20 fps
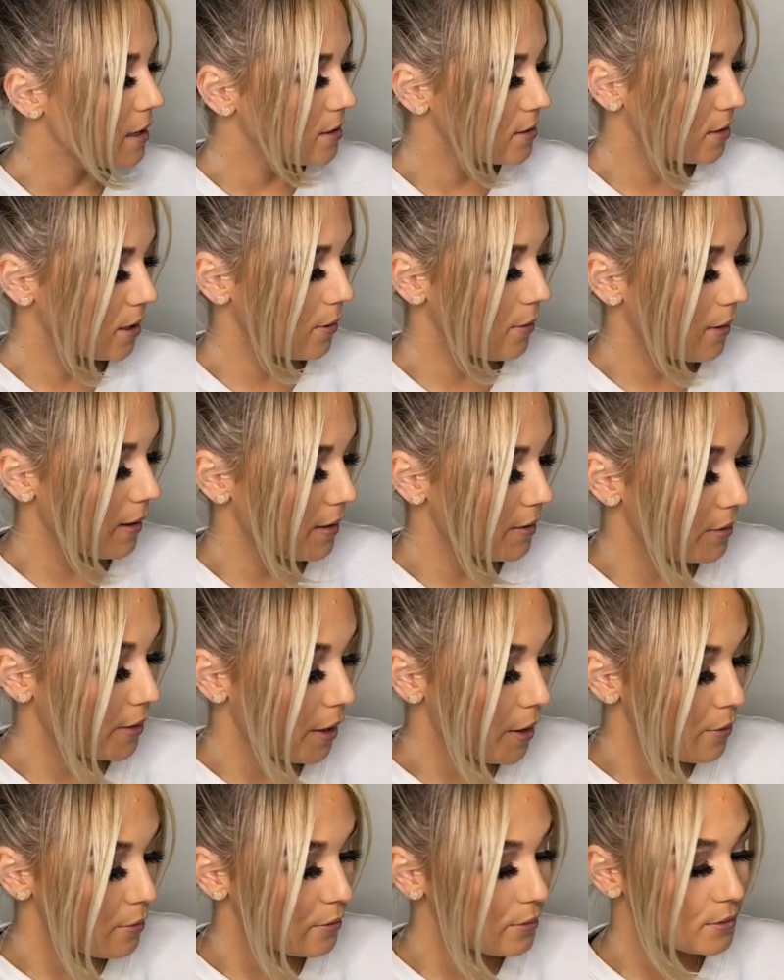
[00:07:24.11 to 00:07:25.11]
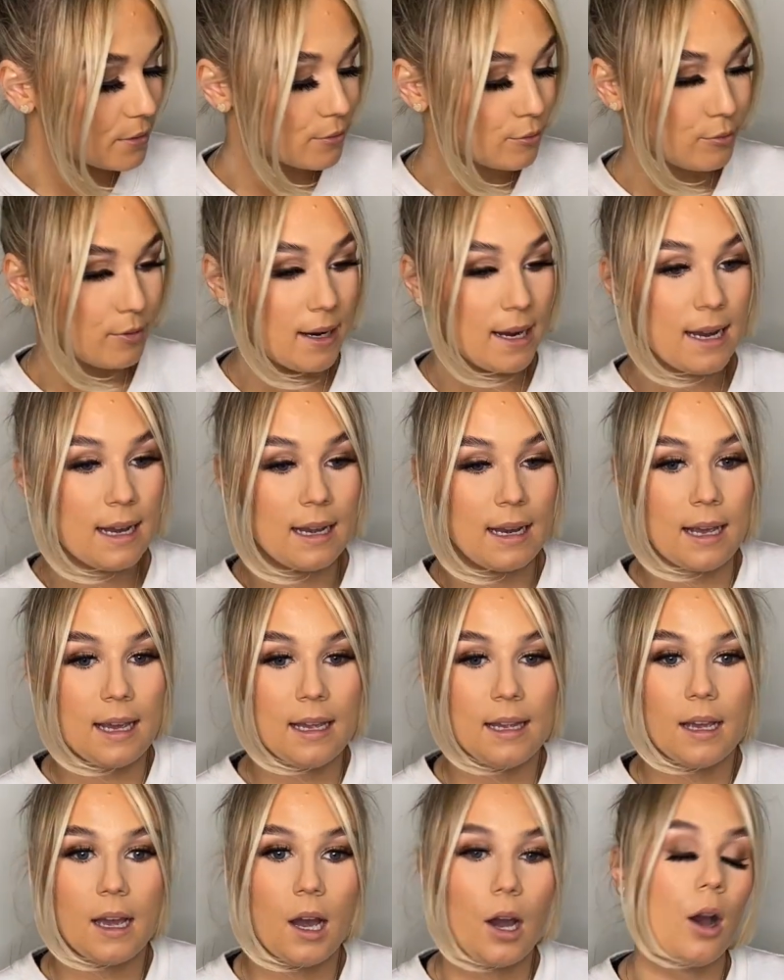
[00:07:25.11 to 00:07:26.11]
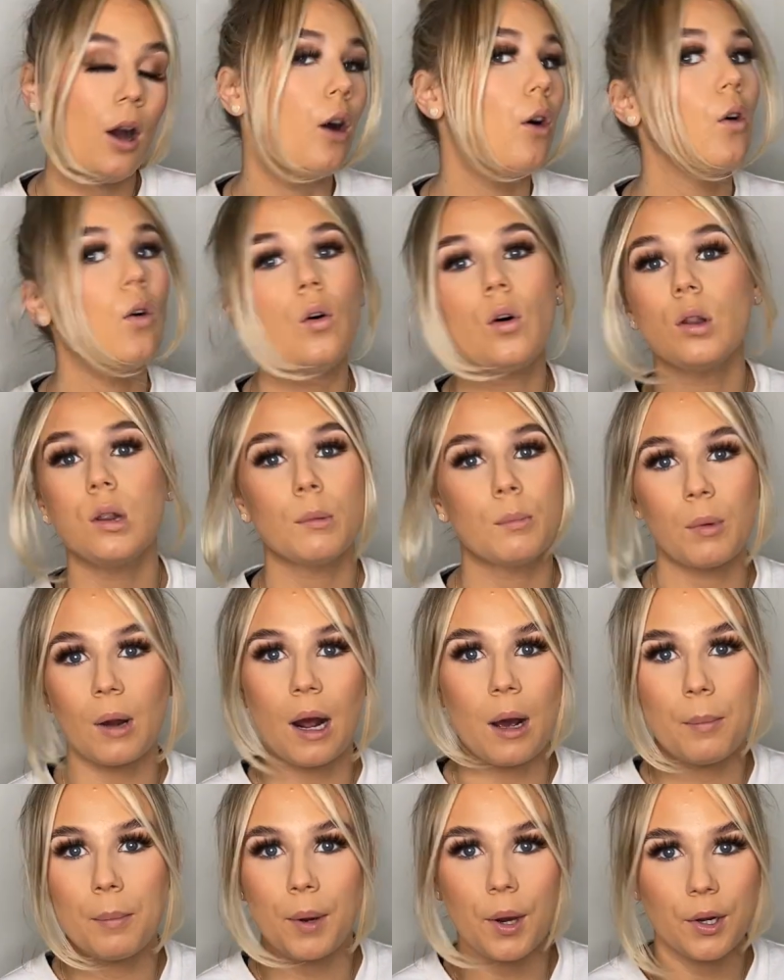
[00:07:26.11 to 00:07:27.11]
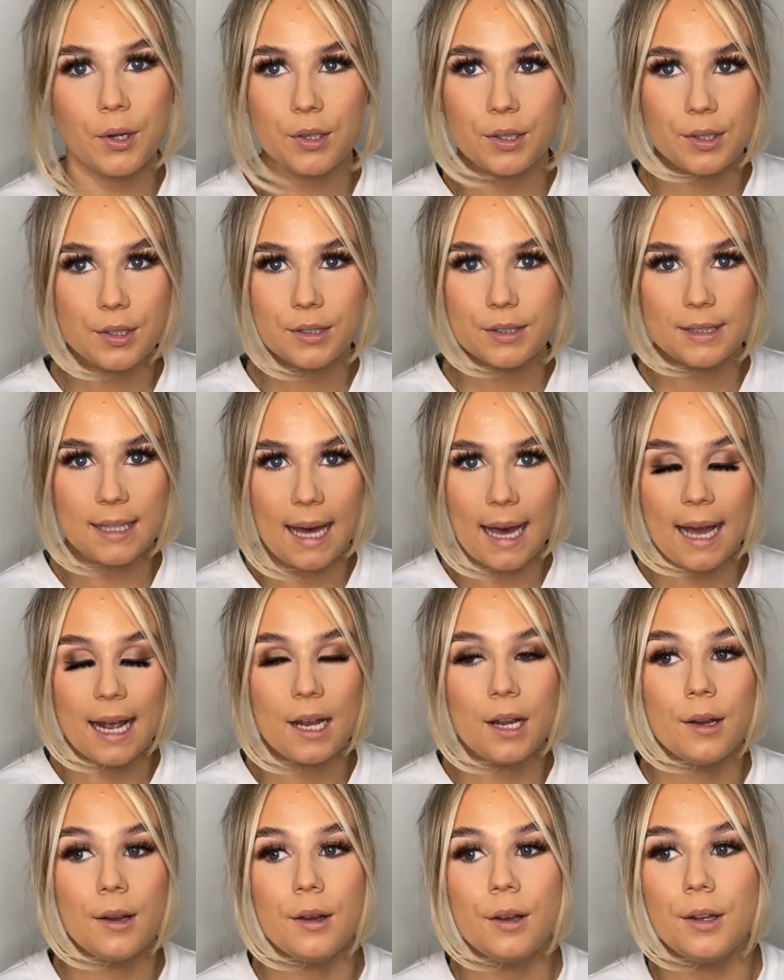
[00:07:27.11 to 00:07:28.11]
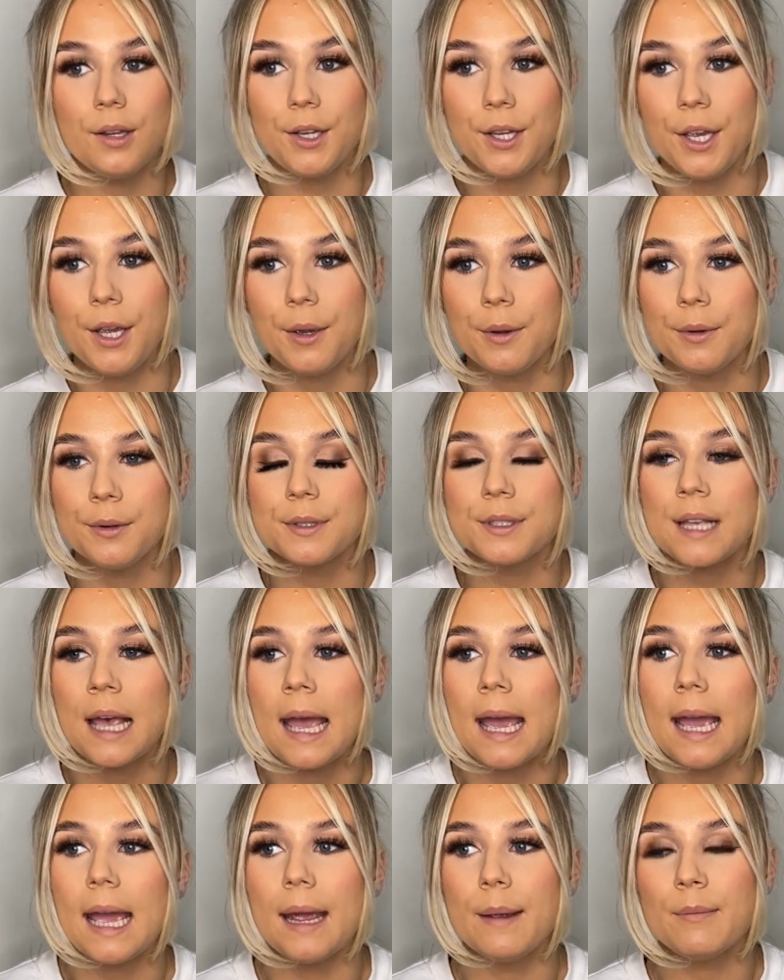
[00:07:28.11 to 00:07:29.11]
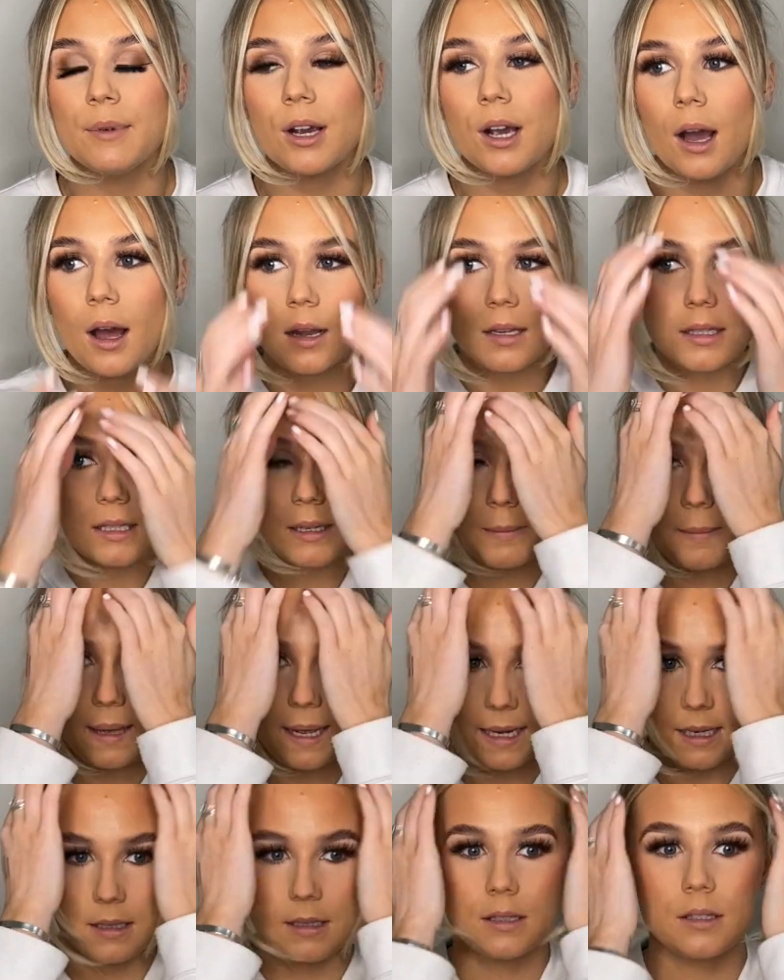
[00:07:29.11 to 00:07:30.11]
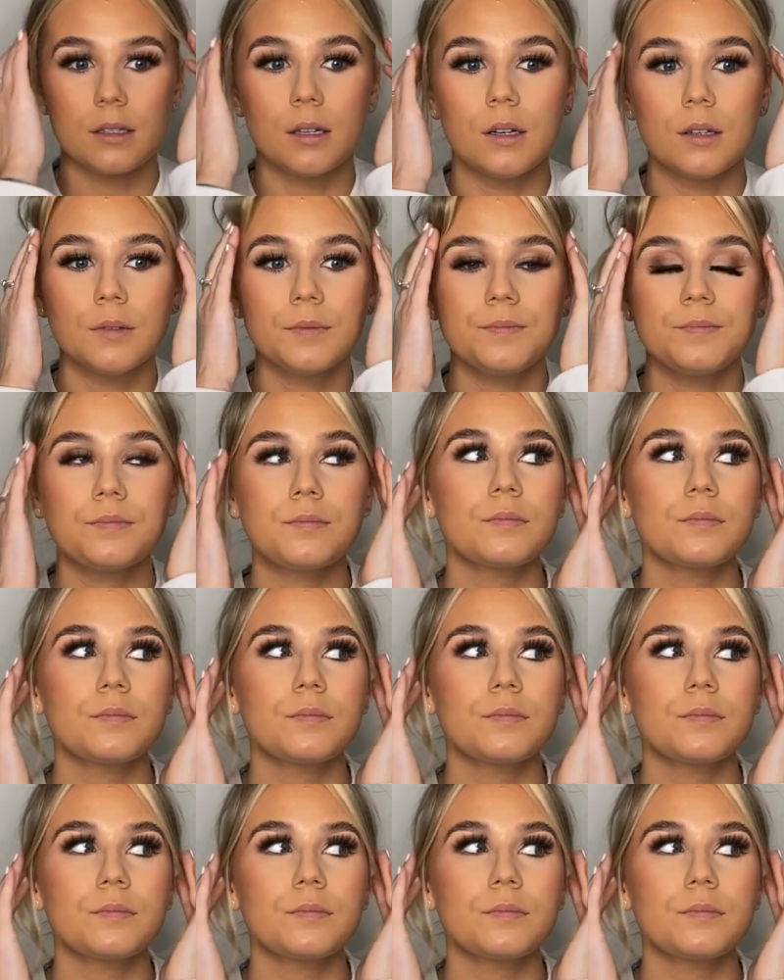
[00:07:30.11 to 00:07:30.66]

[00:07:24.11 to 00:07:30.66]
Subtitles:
So those really are all the brow products that I use. In regards to pencil,